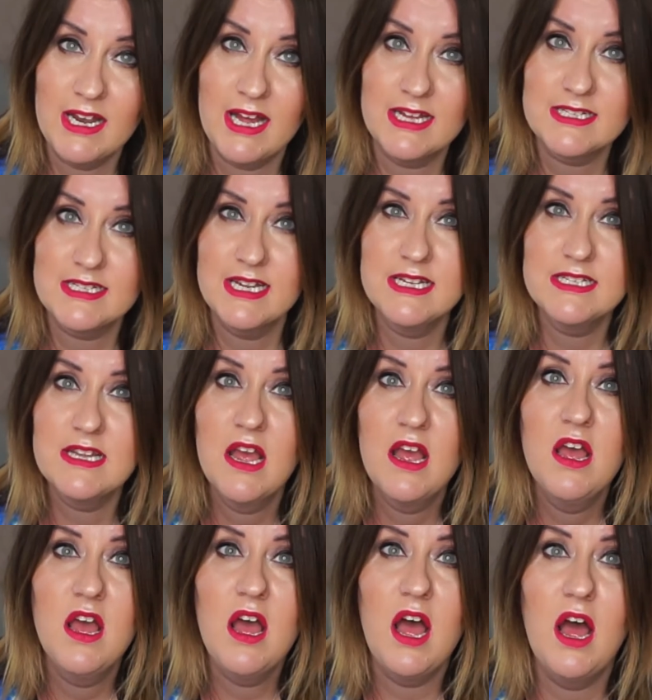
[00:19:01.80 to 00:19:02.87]
glasses,
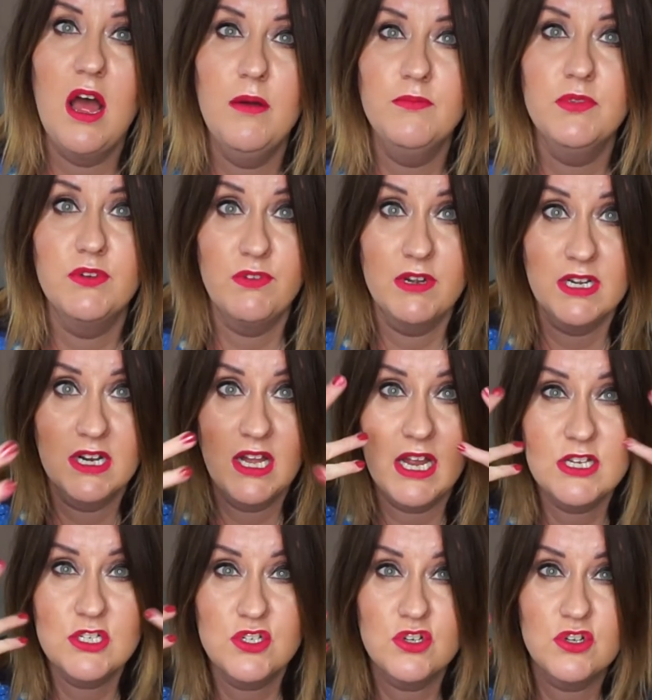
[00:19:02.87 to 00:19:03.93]
the ring
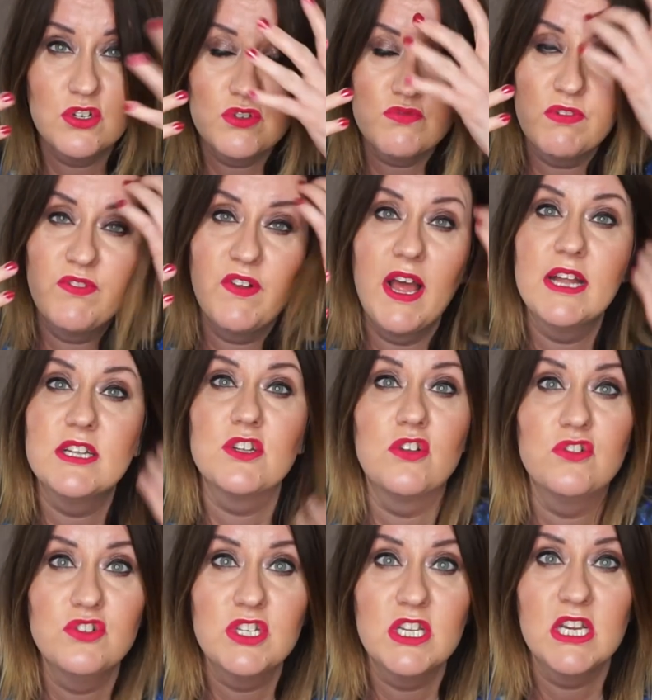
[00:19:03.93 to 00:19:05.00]
light does reflect
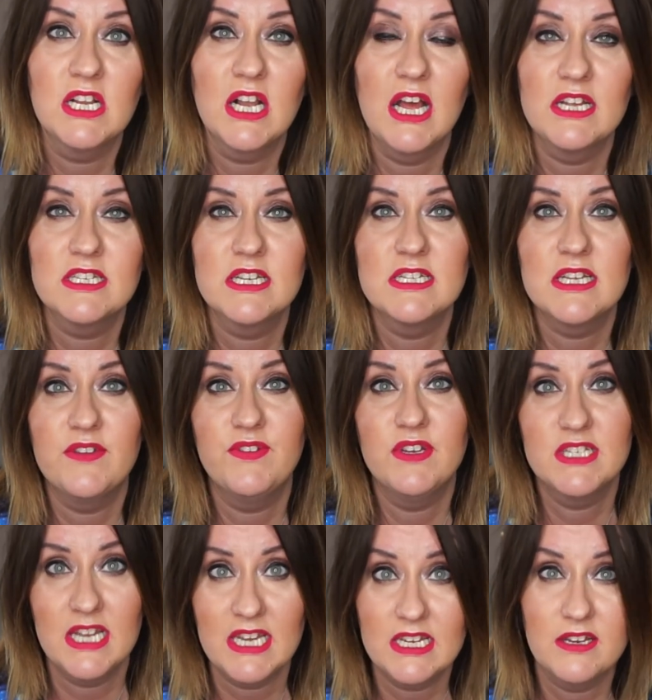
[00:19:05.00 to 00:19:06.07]
onto your glasses if you're
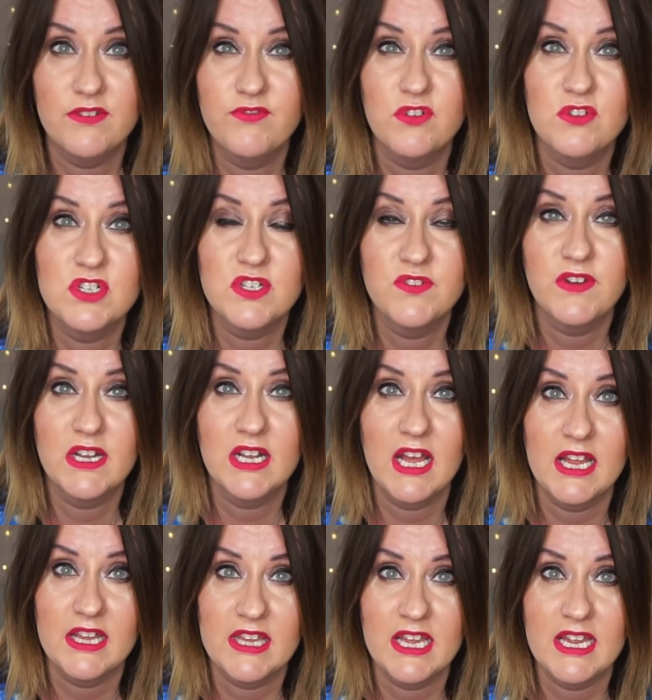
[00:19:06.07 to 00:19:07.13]
sitting in front of it
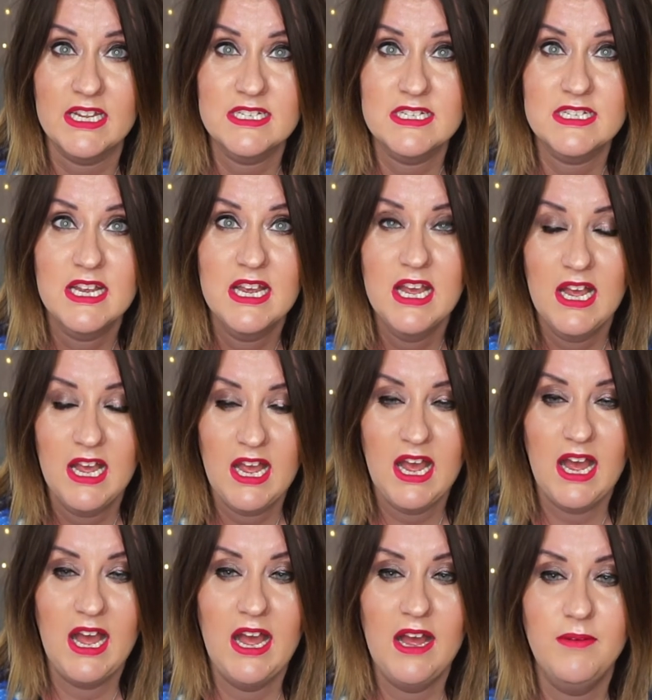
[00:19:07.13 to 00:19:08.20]
like this,
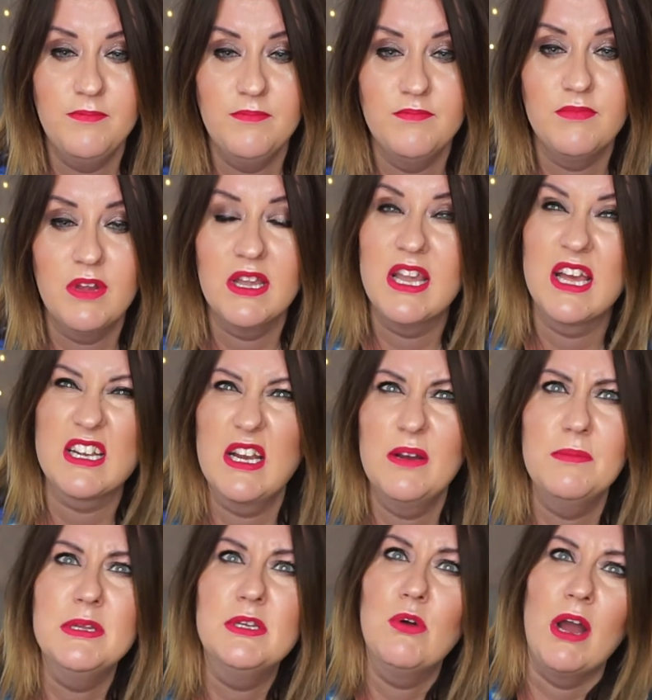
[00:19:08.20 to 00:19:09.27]
and that
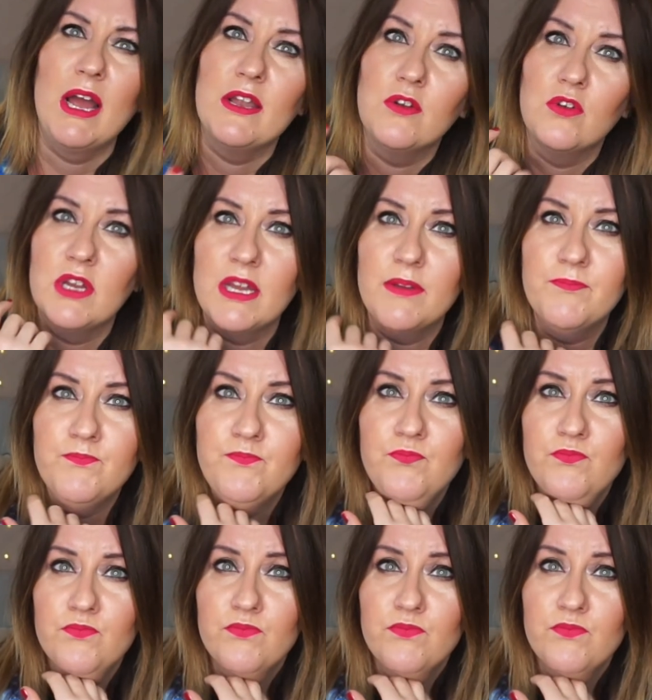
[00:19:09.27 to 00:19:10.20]
can be quite annoying.